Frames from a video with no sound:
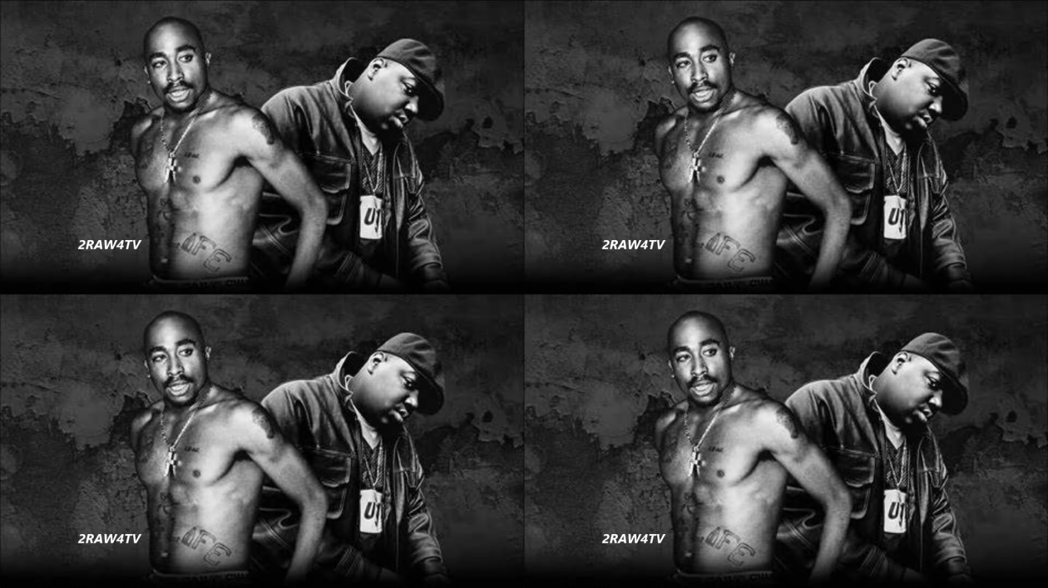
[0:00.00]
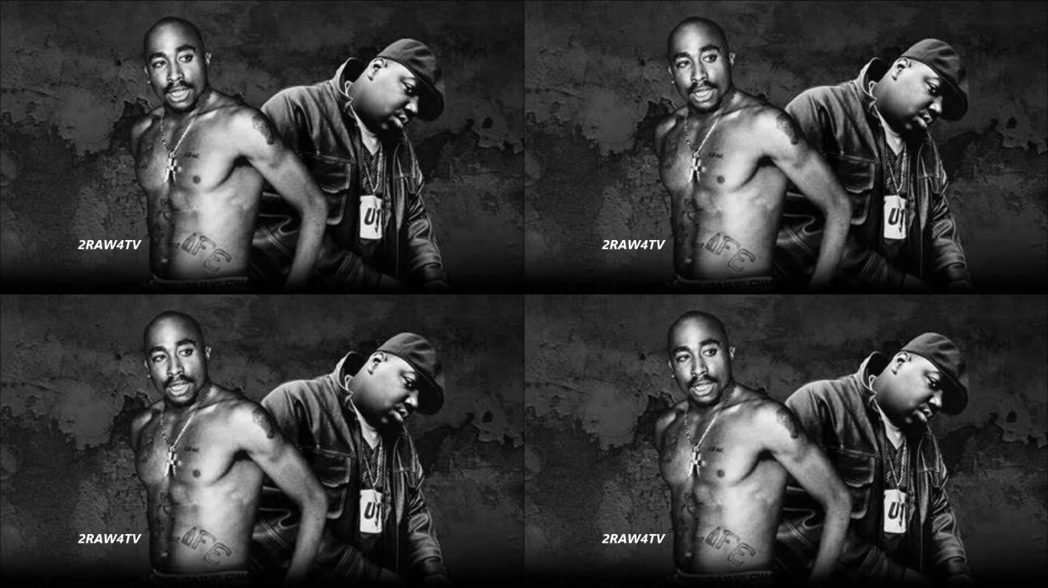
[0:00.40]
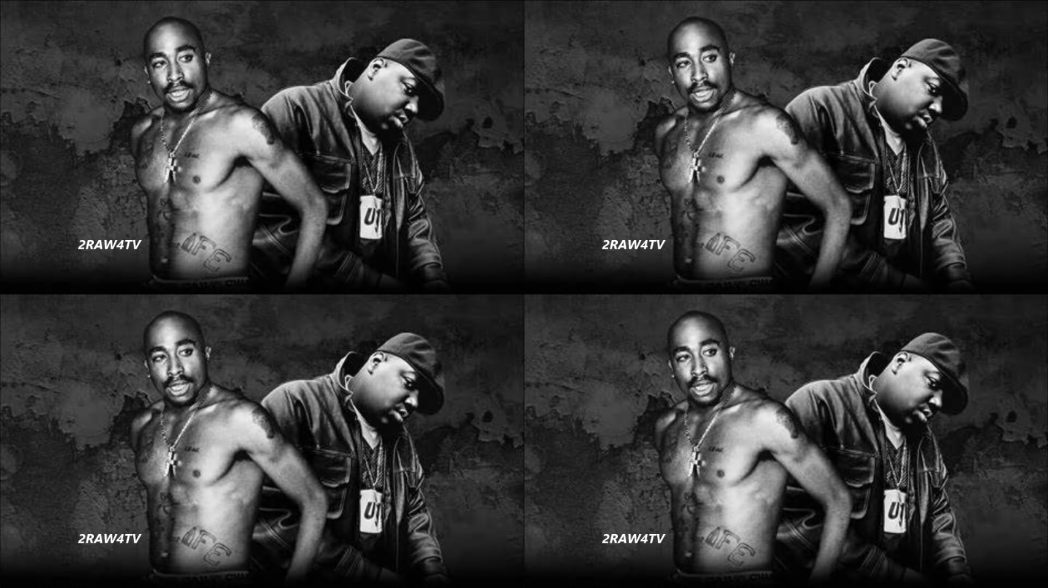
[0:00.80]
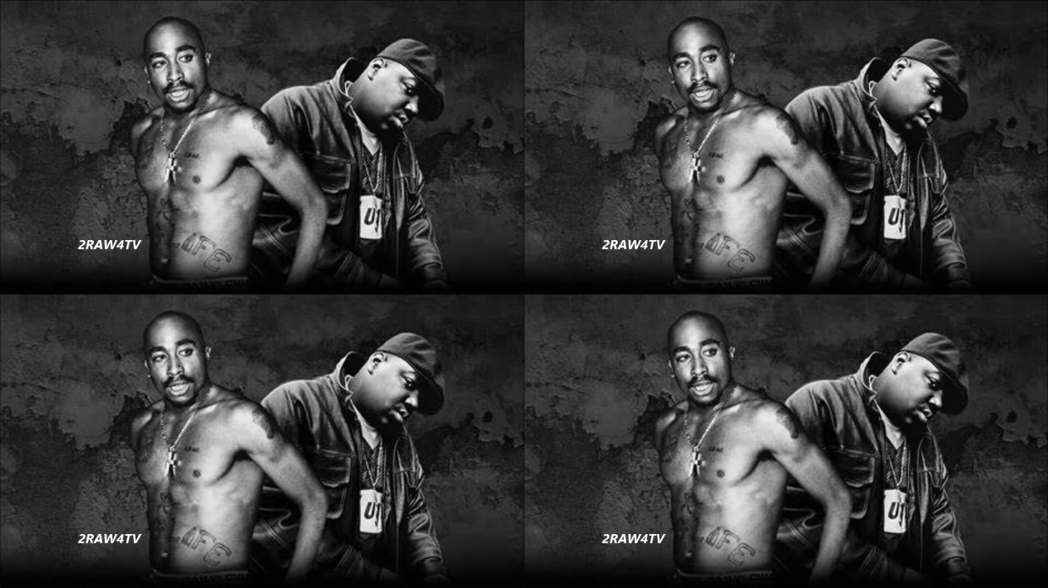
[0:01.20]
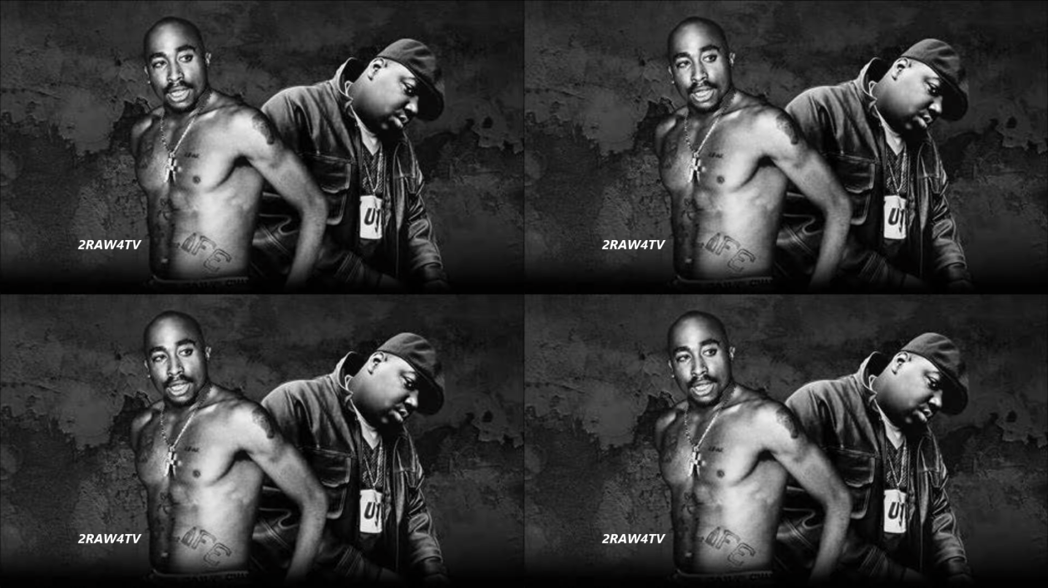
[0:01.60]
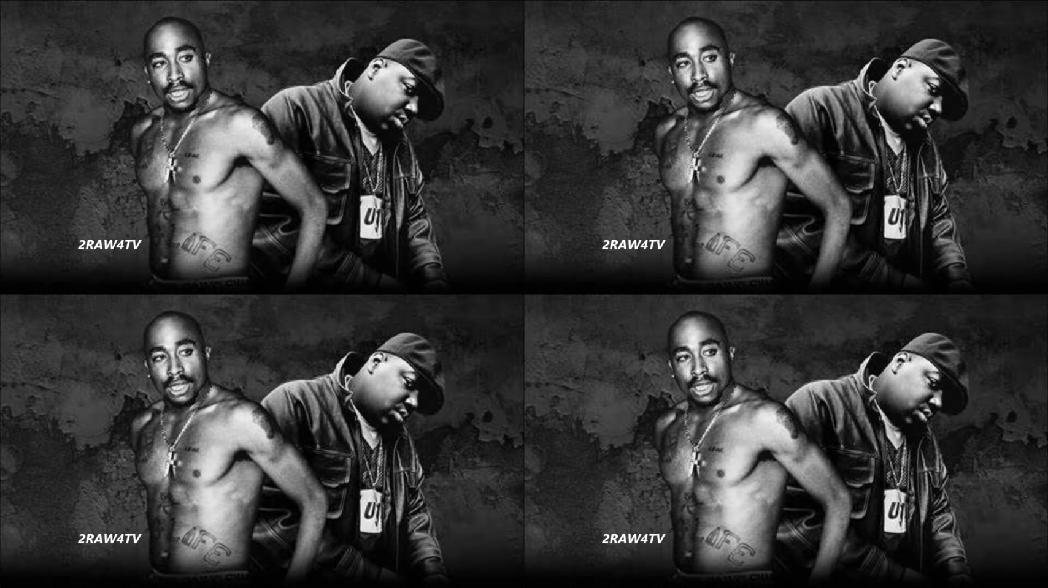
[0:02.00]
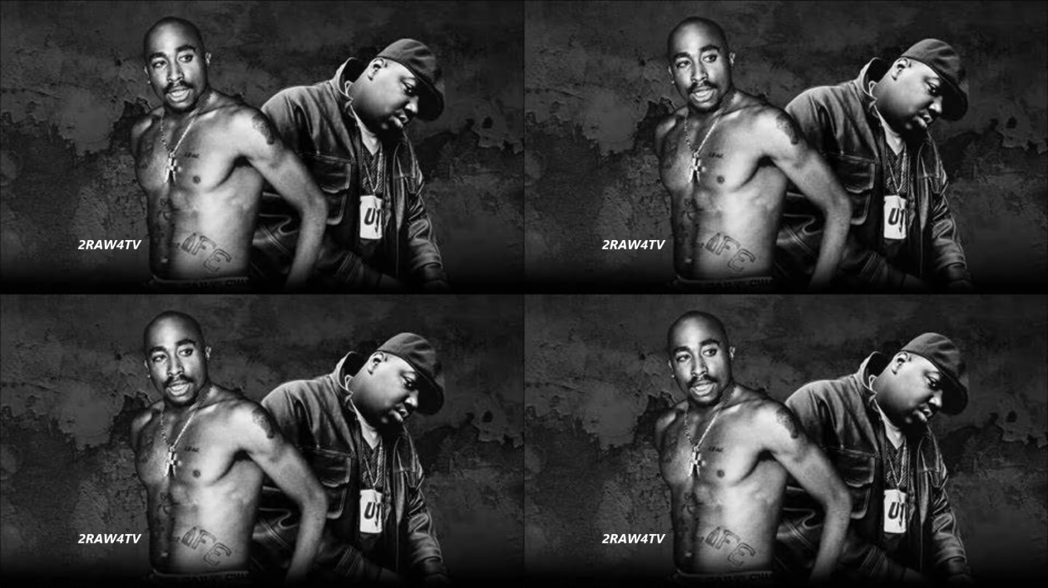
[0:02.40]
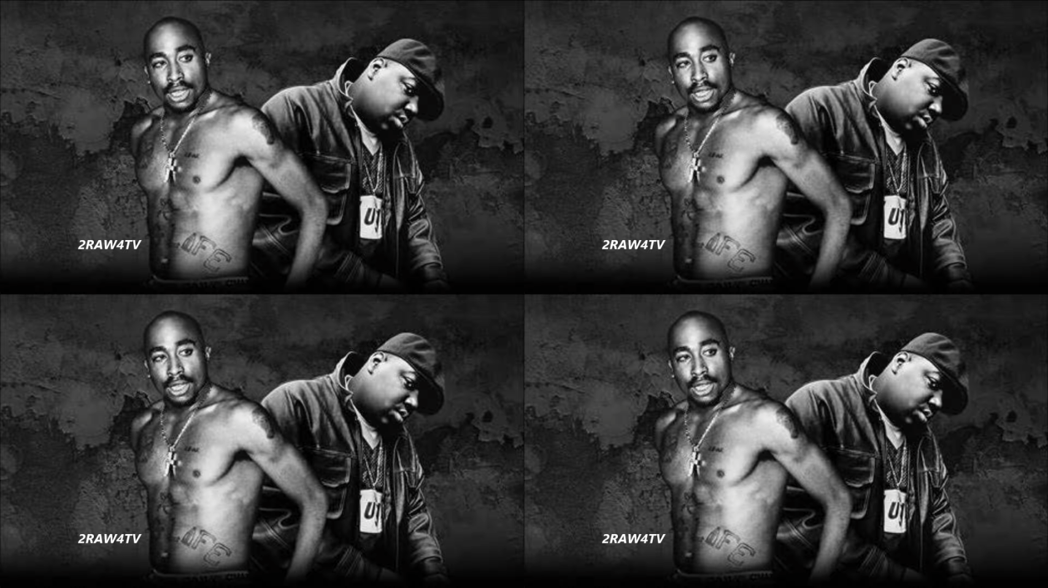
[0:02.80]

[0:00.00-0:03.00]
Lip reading: This is a still picture; no speech is visible.